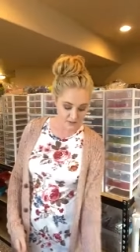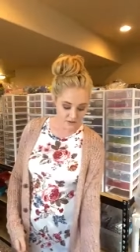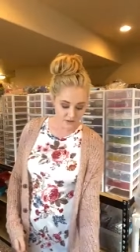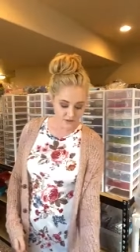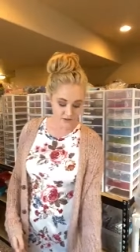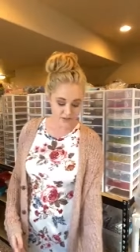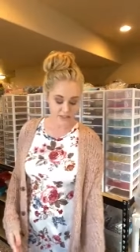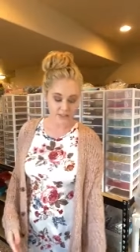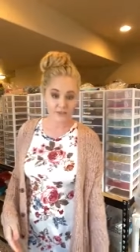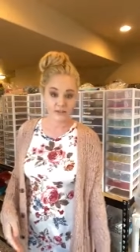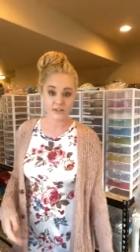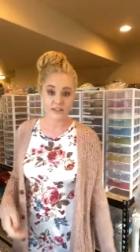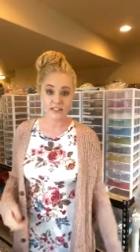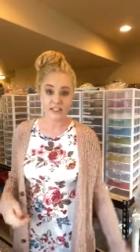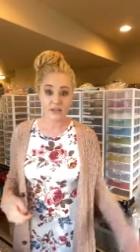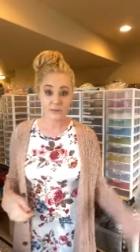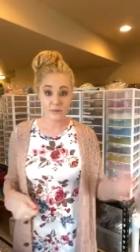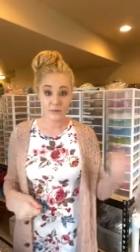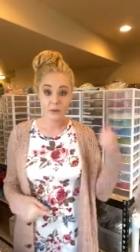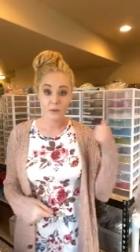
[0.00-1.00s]
always cold and
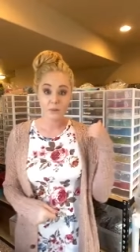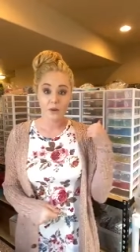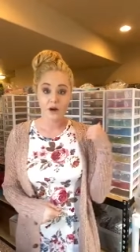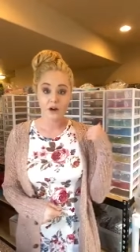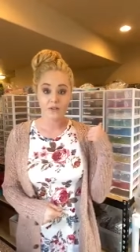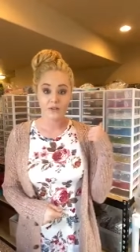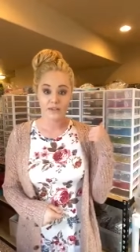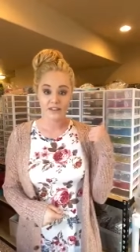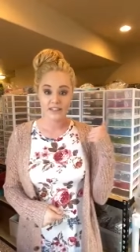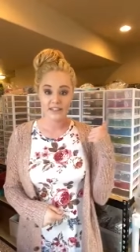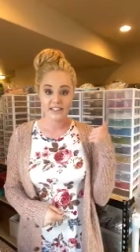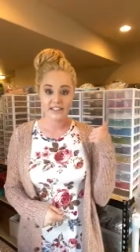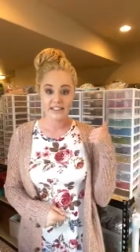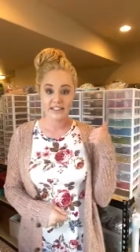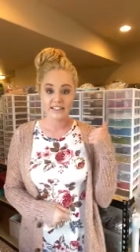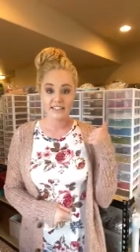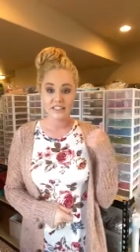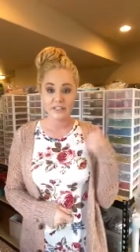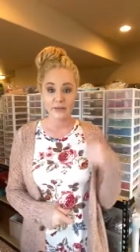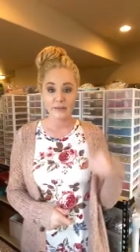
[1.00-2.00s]
I'm going to walk over there and
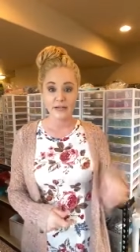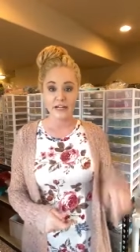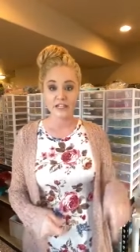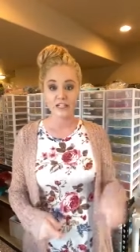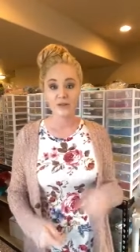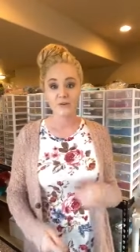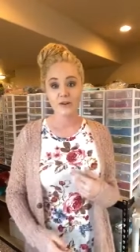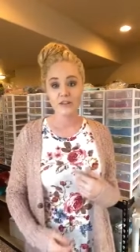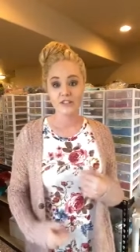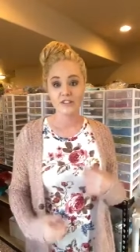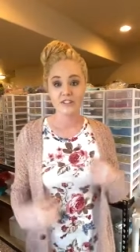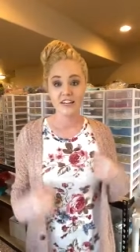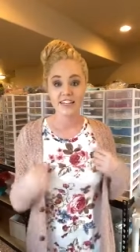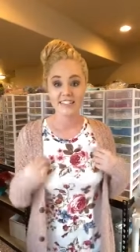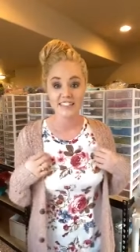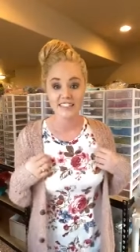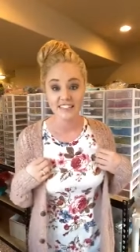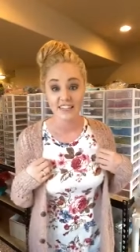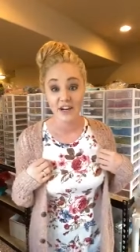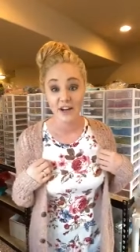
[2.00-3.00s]
get some and I don't want you guys
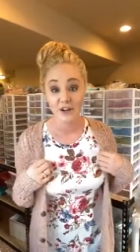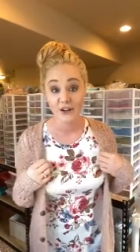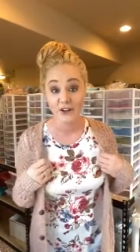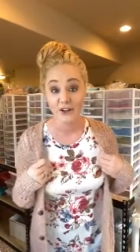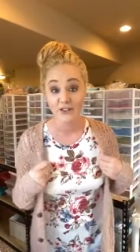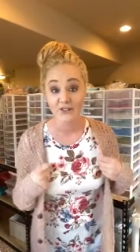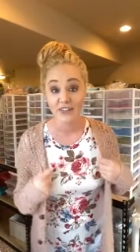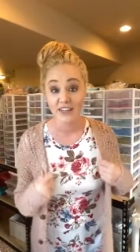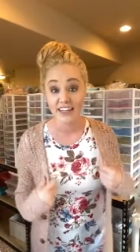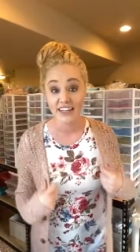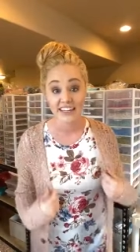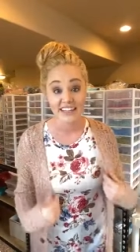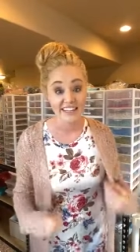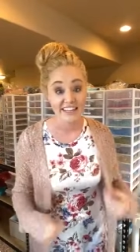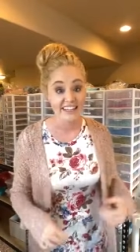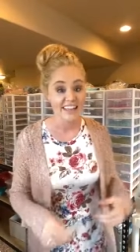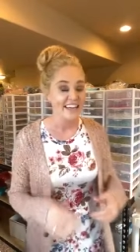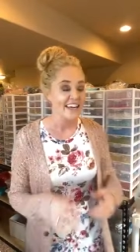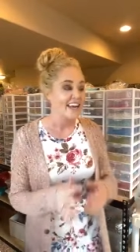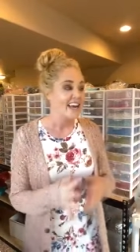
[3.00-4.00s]
to see how goofy I look.
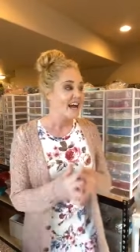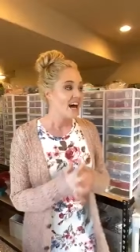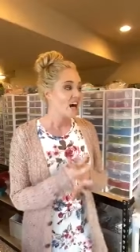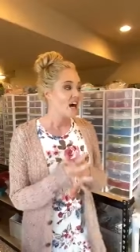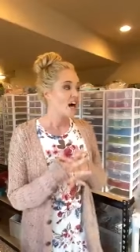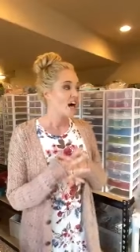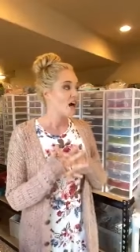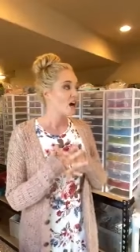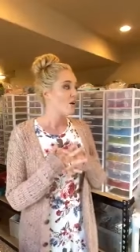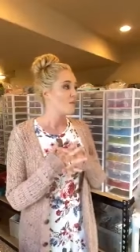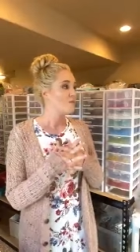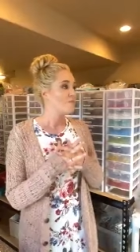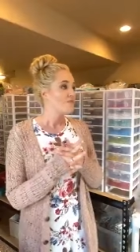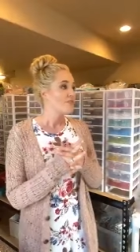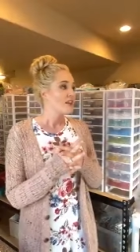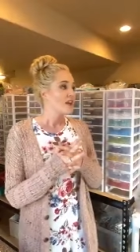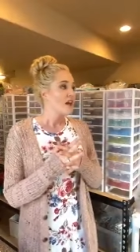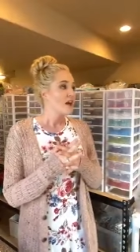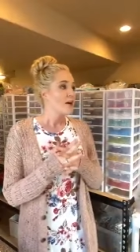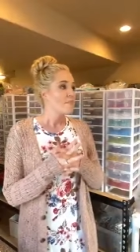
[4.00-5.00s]
Um,
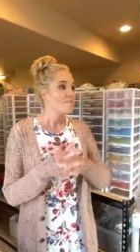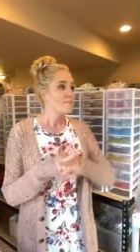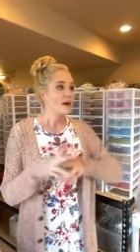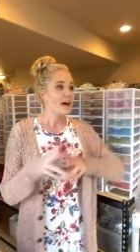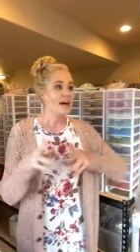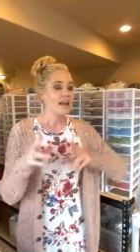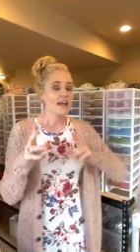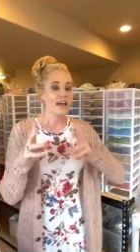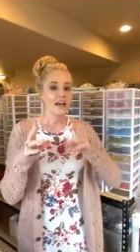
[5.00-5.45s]
but